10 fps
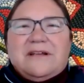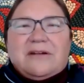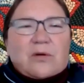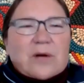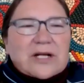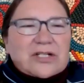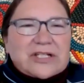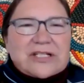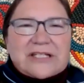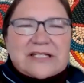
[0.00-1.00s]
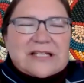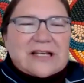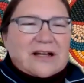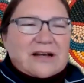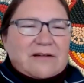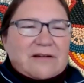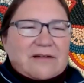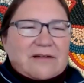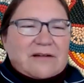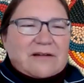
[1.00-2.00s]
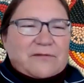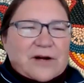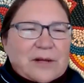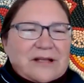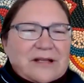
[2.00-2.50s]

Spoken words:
questions from